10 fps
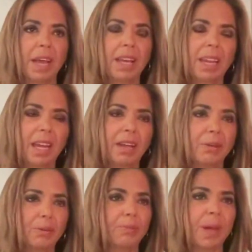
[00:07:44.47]
And
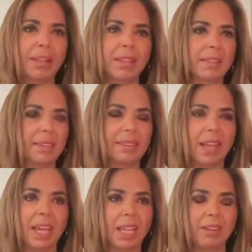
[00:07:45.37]
now others are
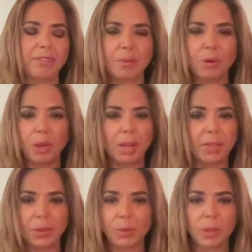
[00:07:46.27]
saying from all
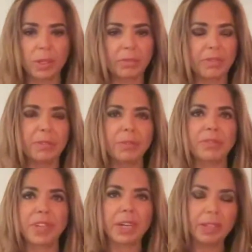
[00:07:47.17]
over the world,
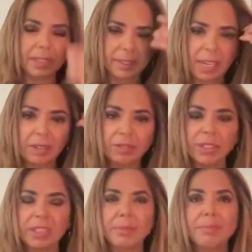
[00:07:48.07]
various
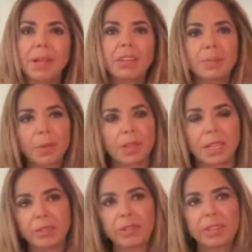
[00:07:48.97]
countries, multiple
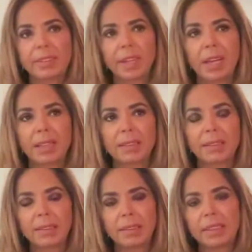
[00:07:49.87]
countries are
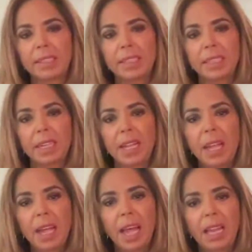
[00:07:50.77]
seeing
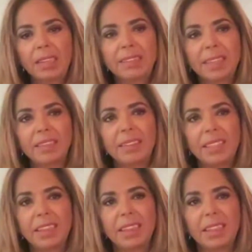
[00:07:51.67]
and
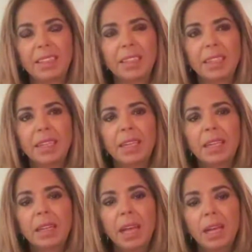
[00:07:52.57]
assessing the
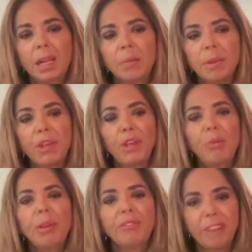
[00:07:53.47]

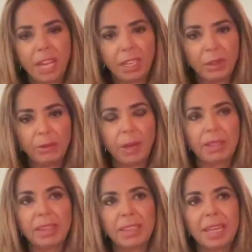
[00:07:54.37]
human value
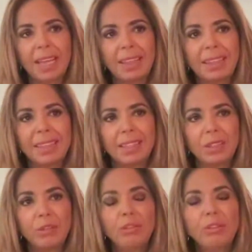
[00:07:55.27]
and the
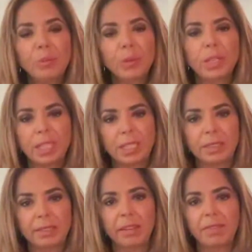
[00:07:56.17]

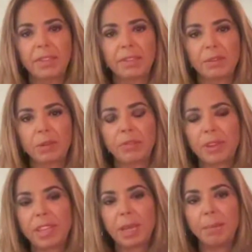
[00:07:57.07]
newsworthiness of this story
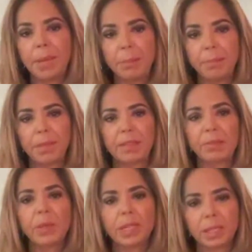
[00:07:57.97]
for their people
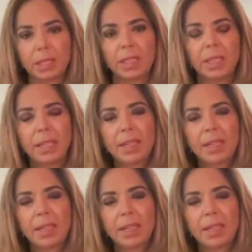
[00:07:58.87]
as well.